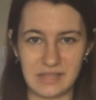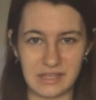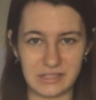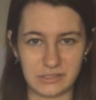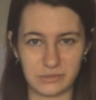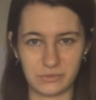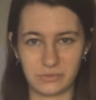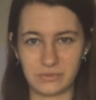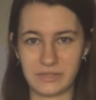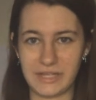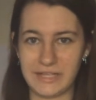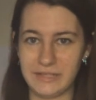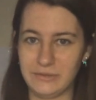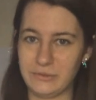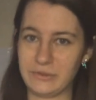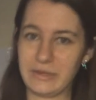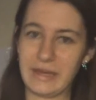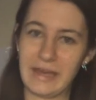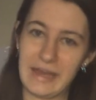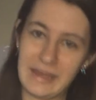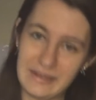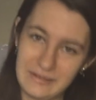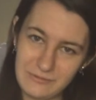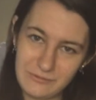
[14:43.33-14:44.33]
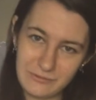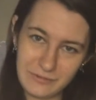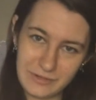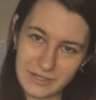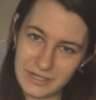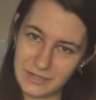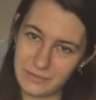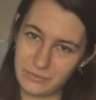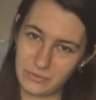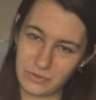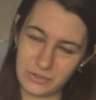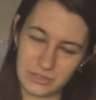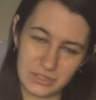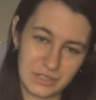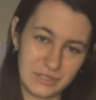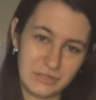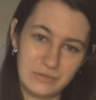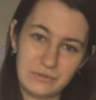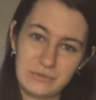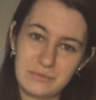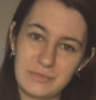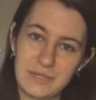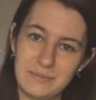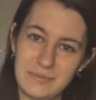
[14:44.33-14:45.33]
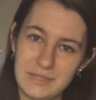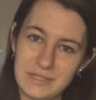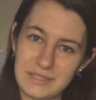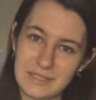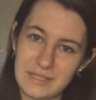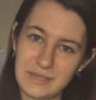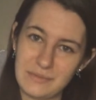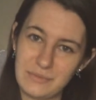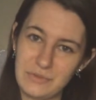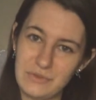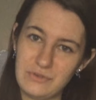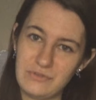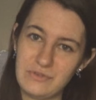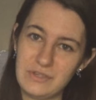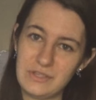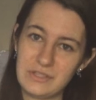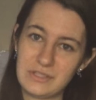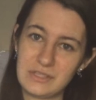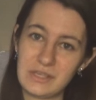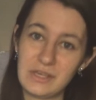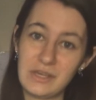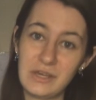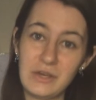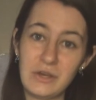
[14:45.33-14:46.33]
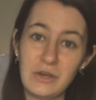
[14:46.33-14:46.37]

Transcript: that's all I look at when I'm watching all my Pixar movies.